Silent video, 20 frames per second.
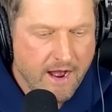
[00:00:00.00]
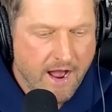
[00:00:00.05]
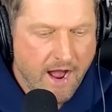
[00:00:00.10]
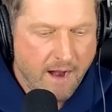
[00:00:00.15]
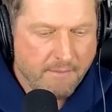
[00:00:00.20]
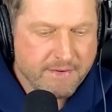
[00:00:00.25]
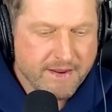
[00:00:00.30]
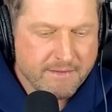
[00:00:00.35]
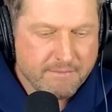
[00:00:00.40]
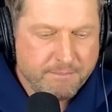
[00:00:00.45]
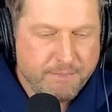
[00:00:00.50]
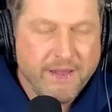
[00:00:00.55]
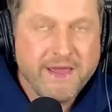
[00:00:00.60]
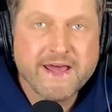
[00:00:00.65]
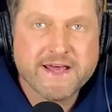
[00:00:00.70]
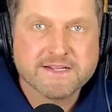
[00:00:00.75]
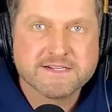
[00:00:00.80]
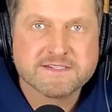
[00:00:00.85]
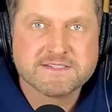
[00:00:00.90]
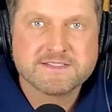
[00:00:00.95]
I'm getting
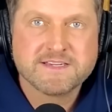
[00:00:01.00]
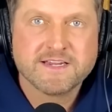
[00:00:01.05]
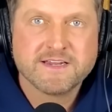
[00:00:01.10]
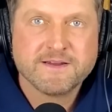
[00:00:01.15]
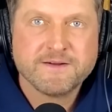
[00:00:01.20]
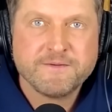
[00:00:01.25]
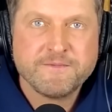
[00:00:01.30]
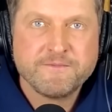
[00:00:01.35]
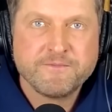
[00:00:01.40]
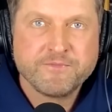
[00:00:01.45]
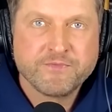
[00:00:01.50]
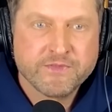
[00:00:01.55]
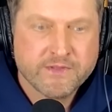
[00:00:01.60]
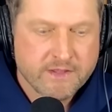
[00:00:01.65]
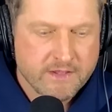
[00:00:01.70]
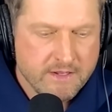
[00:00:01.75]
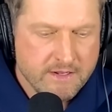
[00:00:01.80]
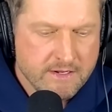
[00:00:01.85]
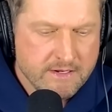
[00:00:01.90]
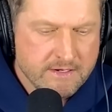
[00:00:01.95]
pissed.
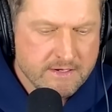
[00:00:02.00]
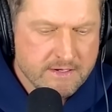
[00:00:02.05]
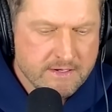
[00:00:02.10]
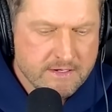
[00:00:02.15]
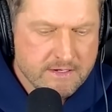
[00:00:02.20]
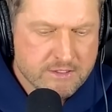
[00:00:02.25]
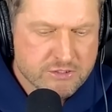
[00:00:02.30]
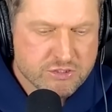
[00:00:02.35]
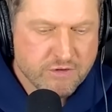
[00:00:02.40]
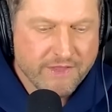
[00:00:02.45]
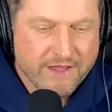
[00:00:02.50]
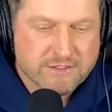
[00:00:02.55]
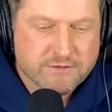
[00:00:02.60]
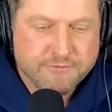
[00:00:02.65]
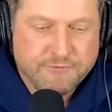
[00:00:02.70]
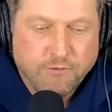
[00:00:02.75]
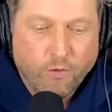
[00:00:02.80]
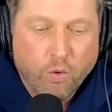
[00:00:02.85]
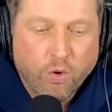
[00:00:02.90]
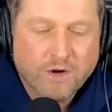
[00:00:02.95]
So that's
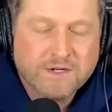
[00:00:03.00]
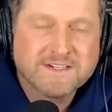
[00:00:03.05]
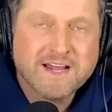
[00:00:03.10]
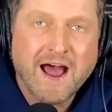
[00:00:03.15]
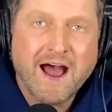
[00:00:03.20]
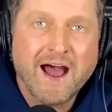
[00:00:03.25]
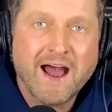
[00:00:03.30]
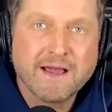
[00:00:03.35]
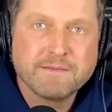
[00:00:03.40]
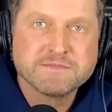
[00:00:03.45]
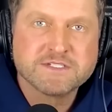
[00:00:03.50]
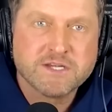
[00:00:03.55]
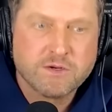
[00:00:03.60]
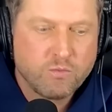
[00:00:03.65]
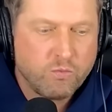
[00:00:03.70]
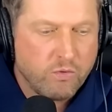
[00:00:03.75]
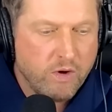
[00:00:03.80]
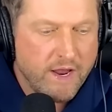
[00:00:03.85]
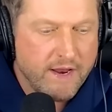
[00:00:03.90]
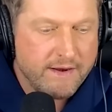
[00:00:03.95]
4 times
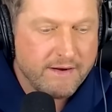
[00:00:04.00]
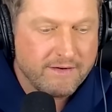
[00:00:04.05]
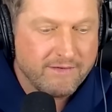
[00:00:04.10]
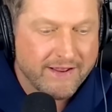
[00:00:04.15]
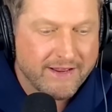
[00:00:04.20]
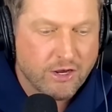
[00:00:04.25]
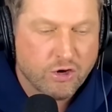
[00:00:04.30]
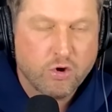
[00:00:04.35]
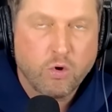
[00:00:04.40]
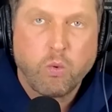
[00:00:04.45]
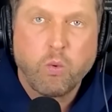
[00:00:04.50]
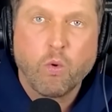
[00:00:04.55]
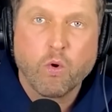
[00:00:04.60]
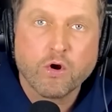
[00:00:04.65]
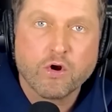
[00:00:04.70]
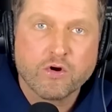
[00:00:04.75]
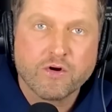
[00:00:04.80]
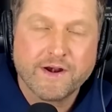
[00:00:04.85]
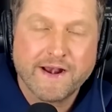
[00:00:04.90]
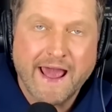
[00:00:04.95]
in like a
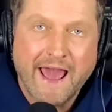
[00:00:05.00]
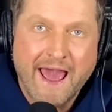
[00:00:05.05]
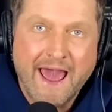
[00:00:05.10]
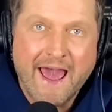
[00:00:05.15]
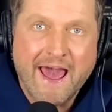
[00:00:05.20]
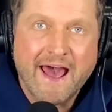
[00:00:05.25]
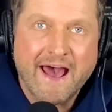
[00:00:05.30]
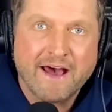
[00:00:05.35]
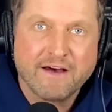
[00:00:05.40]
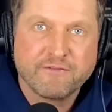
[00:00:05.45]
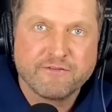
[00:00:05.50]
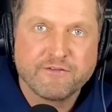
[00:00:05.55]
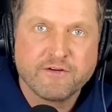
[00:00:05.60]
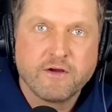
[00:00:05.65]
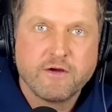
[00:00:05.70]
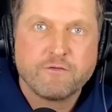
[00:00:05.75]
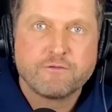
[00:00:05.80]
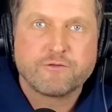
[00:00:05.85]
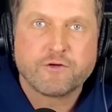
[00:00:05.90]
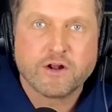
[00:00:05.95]
quarter and a half,
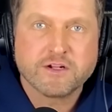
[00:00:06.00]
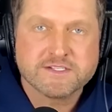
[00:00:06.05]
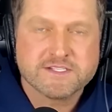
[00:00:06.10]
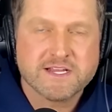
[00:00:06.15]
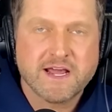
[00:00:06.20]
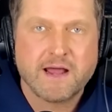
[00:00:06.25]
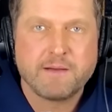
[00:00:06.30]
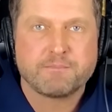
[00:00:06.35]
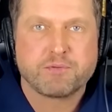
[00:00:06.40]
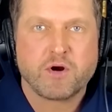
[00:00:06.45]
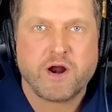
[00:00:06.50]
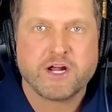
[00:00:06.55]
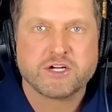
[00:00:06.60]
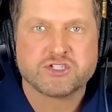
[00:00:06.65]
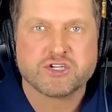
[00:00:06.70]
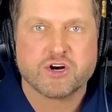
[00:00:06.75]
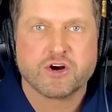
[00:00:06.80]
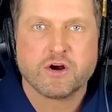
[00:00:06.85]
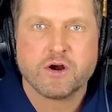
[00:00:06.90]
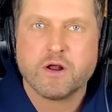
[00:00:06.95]
front side
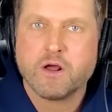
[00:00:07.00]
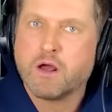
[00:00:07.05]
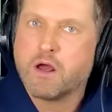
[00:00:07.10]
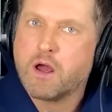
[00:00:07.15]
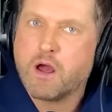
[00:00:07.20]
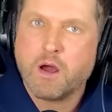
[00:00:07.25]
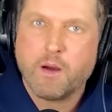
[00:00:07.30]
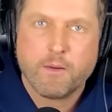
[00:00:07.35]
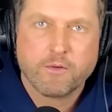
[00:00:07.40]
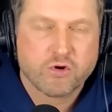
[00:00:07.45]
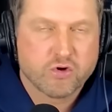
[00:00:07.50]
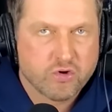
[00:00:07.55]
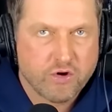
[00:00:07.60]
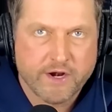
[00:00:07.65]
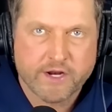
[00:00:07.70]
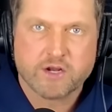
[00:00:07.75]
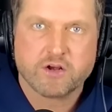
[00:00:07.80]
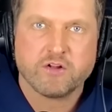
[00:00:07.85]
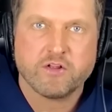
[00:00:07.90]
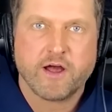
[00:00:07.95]
pressure,
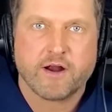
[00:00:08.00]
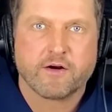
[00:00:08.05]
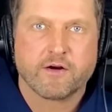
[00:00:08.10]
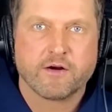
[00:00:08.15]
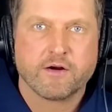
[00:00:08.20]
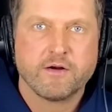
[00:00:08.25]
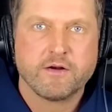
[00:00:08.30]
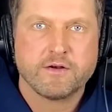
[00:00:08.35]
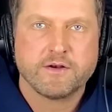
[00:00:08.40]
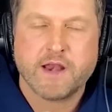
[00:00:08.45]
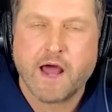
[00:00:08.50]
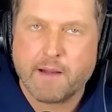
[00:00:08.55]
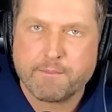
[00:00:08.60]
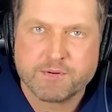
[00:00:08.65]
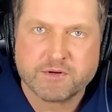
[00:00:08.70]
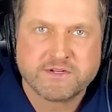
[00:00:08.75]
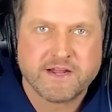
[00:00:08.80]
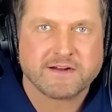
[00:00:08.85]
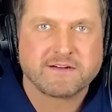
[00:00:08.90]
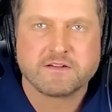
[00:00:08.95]
critical error, not
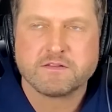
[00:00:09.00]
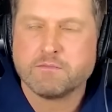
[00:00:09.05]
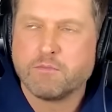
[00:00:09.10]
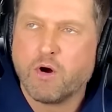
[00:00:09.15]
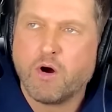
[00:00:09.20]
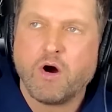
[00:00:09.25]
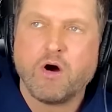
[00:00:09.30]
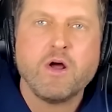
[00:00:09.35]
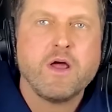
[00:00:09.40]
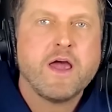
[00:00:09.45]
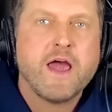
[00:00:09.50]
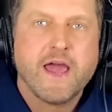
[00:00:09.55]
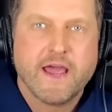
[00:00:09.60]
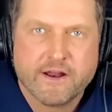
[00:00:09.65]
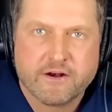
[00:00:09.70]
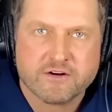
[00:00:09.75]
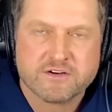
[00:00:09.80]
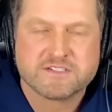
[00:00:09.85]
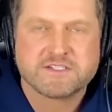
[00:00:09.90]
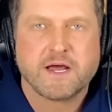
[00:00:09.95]
protecting the ball,
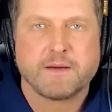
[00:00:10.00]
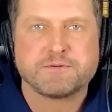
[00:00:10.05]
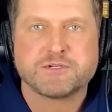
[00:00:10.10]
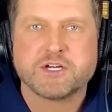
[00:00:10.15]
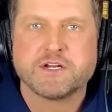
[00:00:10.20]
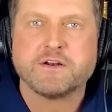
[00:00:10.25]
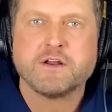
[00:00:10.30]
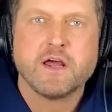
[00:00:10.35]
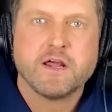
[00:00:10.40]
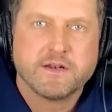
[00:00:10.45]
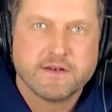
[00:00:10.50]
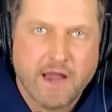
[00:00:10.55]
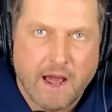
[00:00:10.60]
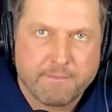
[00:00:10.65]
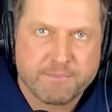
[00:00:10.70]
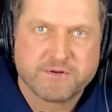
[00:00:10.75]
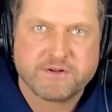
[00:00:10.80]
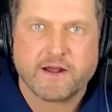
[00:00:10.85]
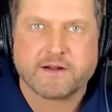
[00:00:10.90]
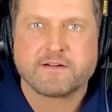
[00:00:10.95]
interception,
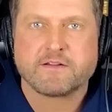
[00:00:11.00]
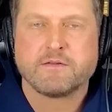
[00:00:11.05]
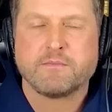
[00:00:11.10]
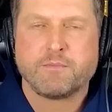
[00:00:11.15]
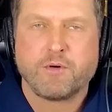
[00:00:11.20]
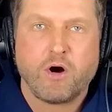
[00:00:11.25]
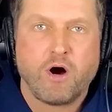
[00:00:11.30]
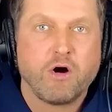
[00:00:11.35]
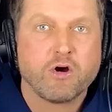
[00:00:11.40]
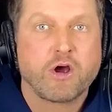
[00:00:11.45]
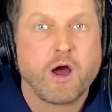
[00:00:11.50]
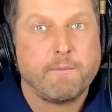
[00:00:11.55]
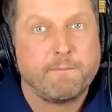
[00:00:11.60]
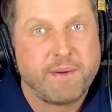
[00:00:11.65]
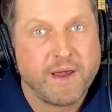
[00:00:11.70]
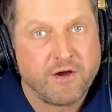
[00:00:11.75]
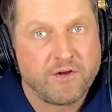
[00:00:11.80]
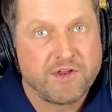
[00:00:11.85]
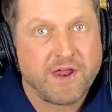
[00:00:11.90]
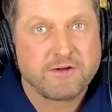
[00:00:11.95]
not protecting the ball, got
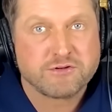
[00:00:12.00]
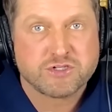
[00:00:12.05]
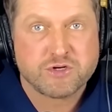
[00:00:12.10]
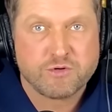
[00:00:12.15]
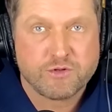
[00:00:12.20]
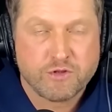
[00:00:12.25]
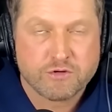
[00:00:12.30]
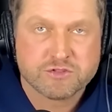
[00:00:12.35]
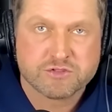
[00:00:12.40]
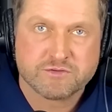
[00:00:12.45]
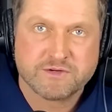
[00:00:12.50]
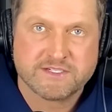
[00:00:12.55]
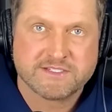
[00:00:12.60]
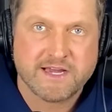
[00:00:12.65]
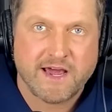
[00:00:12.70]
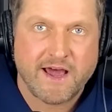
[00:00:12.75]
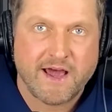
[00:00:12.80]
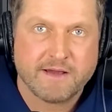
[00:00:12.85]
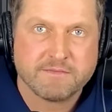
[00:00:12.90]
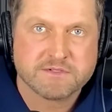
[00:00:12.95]
bailed out 2 of those 3
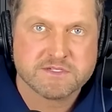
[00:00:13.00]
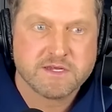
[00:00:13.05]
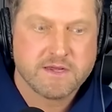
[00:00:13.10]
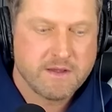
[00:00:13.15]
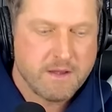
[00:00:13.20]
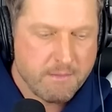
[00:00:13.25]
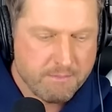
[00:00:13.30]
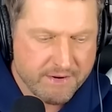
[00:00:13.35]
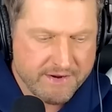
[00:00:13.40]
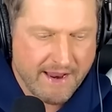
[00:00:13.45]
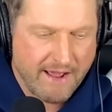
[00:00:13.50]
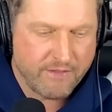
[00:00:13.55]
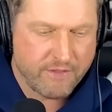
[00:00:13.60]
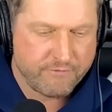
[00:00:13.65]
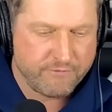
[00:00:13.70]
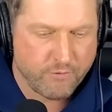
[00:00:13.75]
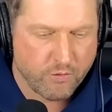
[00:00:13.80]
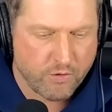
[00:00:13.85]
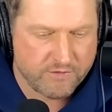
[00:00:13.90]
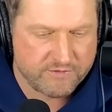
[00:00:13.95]
times, but now the
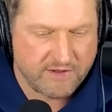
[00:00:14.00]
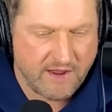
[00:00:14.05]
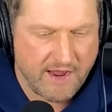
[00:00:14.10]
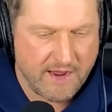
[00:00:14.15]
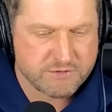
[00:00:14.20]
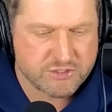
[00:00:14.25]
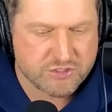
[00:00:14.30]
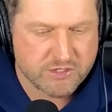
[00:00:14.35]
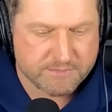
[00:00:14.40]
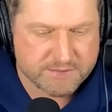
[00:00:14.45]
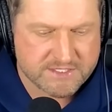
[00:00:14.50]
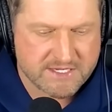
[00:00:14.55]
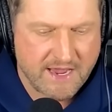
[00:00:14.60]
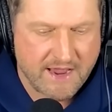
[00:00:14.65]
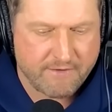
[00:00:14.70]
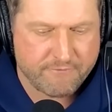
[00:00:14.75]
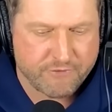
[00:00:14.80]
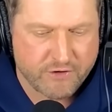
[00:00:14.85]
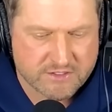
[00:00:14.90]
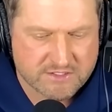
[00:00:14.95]
4th time, strip
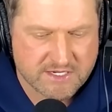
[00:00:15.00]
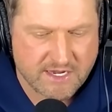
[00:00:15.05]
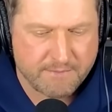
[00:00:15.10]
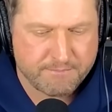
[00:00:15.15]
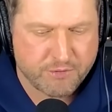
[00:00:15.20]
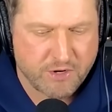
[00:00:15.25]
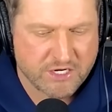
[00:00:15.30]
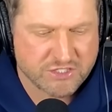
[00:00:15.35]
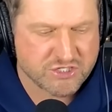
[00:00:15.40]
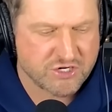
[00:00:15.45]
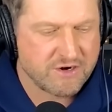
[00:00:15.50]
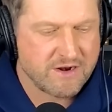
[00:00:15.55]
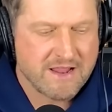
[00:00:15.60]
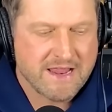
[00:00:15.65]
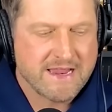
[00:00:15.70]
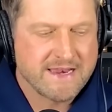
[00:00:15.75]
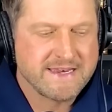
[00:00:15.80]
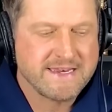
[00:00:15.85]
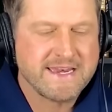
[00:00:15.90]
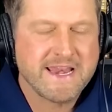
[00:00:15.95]
sack, front side pressure,
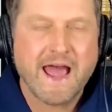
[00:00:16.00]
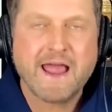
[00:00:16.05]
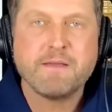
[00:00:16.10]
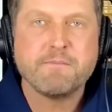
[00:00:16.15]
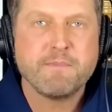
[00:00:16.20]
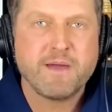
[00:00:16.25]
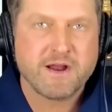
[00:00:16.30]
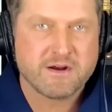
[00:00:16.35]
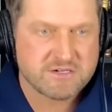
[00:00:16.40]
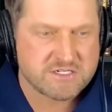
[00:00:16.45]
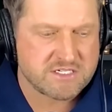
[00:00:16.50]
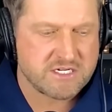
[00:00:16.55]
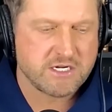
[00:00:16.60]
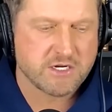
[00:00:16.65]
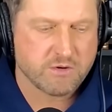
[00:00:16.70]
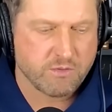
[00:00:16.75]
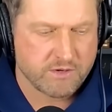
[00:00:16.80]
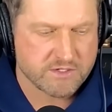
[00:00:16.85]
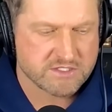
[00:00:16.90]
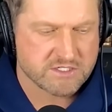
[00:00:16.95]
nightmare
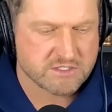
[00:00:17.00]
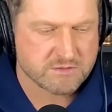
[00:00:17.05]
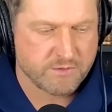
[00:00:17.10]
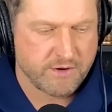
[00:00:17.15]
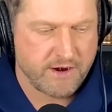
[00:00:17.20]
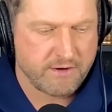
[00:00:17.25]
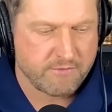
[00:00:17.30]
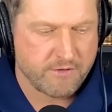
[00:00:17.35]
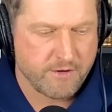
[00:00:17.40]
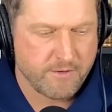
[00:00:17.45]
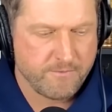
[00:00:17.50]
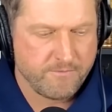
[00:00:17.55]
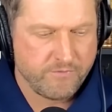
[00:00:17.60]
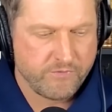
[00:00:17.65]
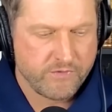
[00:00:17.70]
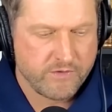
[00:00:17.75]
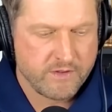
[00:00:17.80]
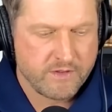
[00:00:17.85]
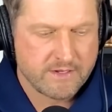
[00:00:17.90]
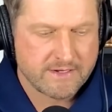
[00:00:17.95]
sequence is what I wrote.
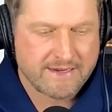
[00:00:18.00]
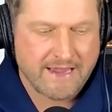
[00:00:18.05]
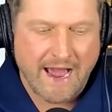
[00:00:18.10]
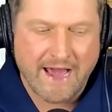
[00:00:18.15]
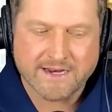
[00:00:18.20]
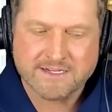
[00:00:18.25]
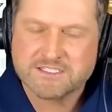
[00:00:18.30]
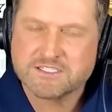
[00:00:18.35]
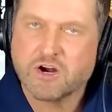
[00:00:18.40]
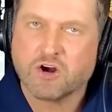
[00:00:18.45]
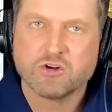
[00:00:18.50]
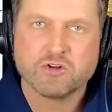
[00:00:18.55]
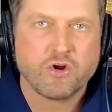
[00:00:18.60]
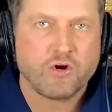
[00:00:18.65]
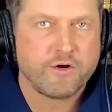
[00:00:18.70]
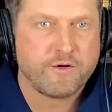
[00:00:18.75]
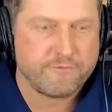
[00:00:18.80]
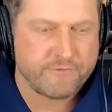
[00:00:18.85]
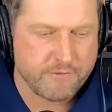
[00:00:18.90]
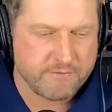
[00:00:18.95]
Got to start
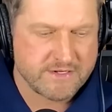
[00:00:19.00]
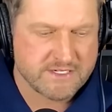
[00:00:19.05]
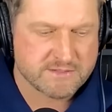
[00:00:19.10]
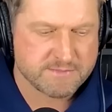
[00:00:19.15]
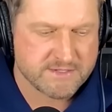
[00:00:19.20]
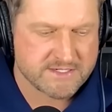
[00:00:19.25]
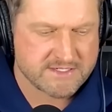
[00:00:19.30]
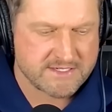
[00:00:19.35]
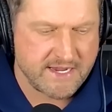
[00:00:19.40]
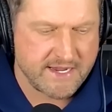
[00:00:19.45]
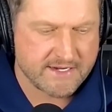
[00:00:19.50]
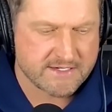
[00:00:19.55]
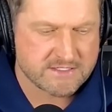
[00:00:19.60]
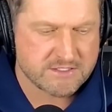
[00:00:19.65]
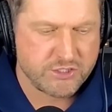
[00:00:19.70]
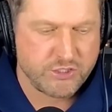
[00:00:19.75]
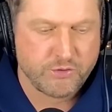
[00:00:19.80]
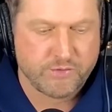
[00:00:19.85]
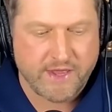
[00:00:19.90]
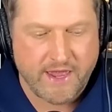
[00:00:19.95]
learning from these
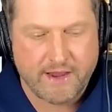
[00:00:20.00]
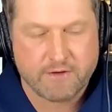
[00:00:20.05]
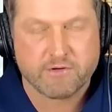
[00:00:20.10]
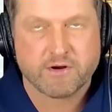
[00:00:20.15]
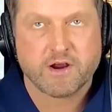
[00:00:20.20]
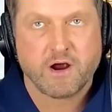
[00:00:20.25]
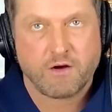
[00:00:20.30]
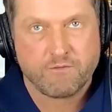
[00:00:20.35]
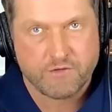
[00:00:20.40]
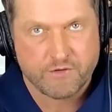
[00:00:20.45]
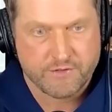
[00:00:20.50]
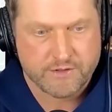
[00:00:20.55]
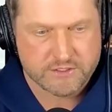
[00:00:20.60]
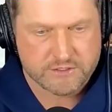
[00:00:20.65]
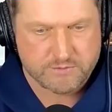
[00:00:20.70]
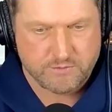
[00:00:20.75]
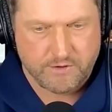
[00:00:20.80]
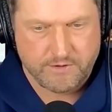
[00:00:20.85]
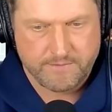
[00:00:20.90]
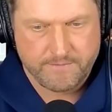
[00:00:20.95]
mistakes. UK recovered
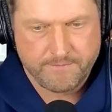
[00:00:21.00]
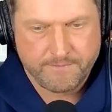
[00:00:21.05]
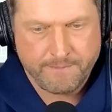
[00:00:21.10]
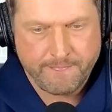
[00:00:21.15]
this one.